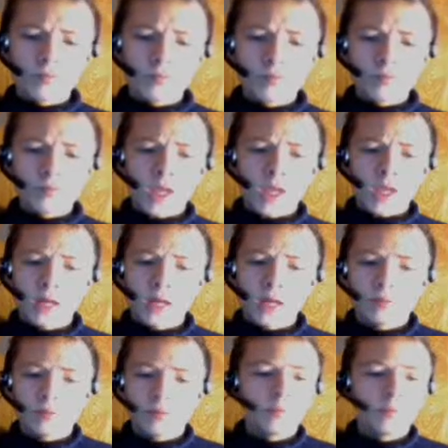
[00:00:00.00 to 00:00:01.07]
and
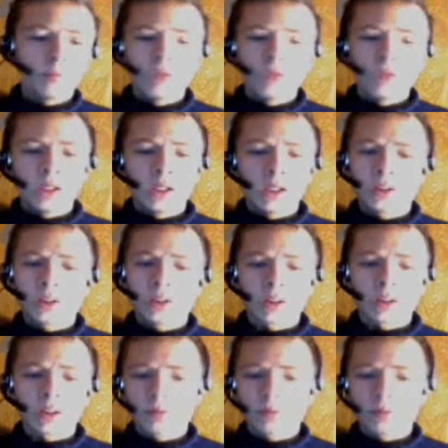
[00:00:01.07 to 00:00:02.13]
really it's just
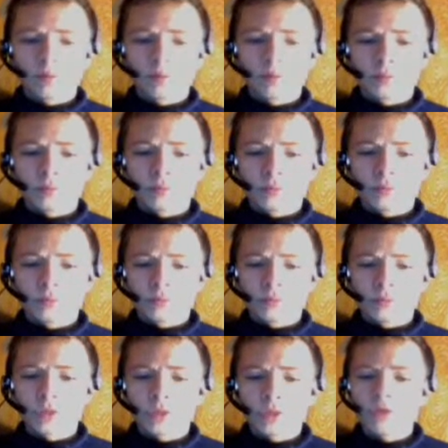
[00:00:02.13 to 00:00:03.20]

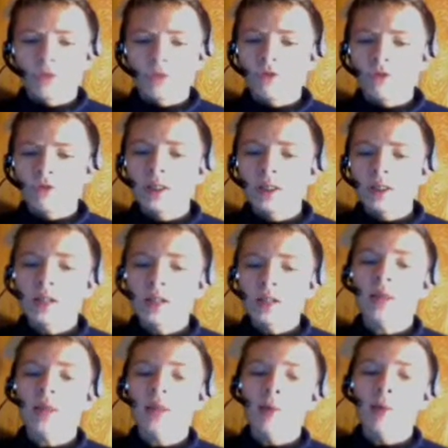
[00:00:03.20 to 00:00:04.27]
they've redesigned the
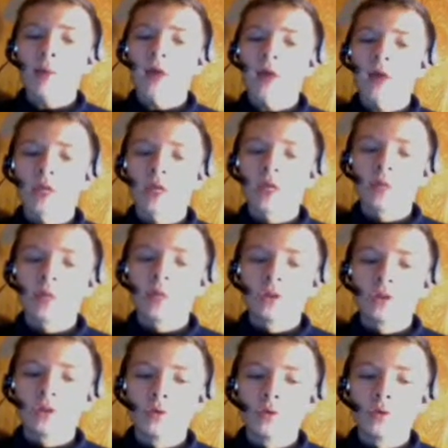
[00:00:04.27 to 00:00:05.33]
biolabs too,
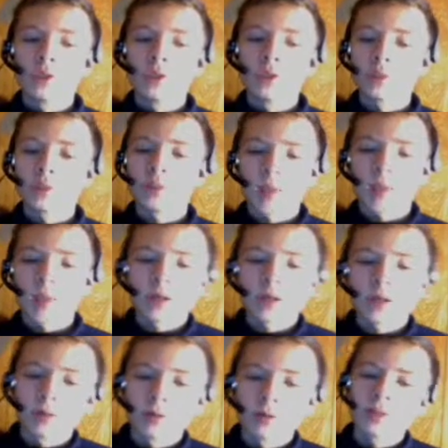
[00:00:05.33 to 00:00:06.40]
which is major
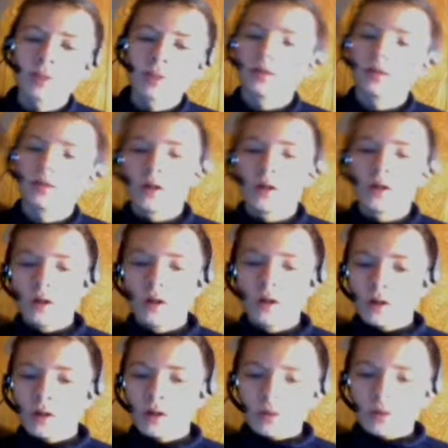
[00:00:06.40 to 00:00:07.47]
because
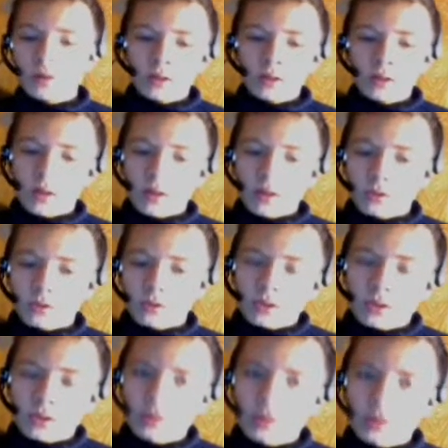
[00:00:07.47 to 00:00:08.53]
there's a
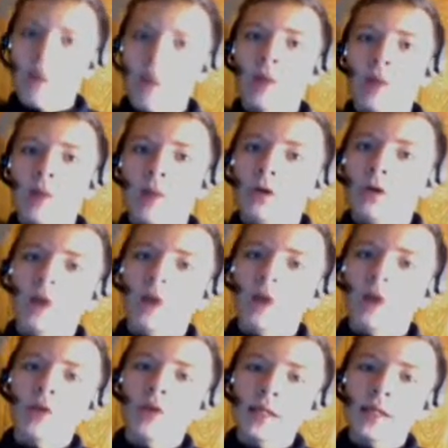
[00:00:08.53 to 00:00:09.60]
lot better cover
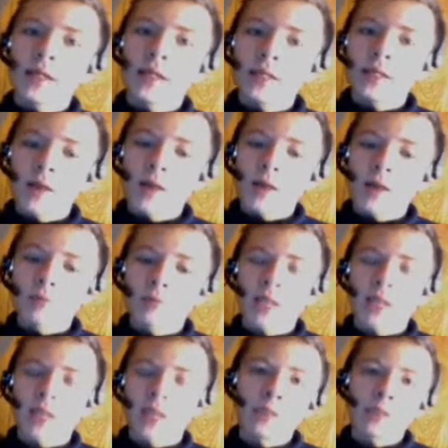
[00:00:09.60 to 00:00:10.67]
at the
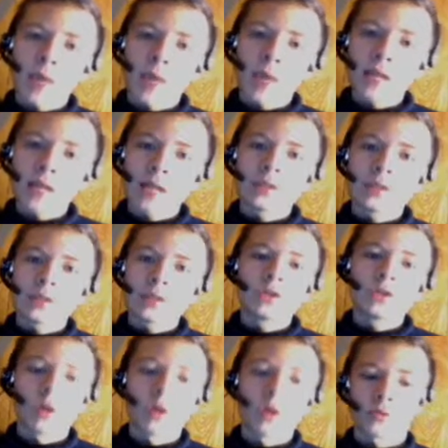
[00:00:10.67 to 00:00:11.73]
landing pads,
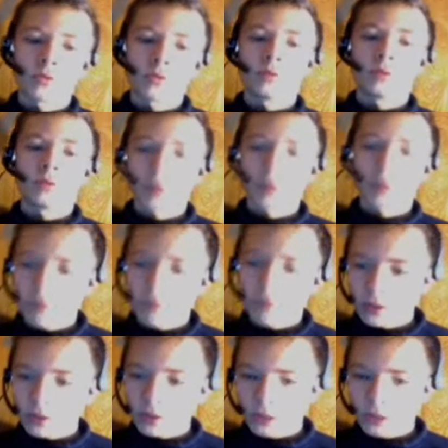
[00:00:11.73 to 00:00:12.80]
so the
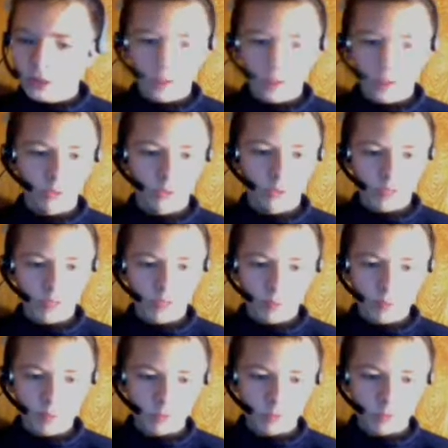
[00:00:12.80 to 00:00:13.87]
defenders I think will have a bit
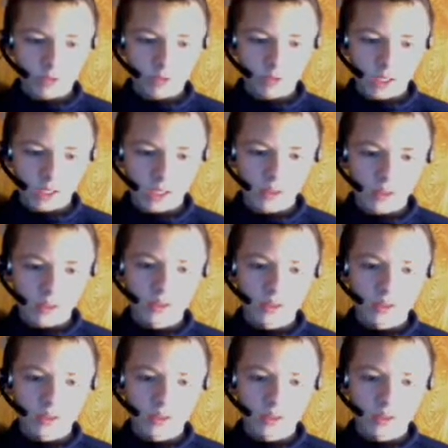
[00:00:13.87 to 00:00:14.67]
more of a chance,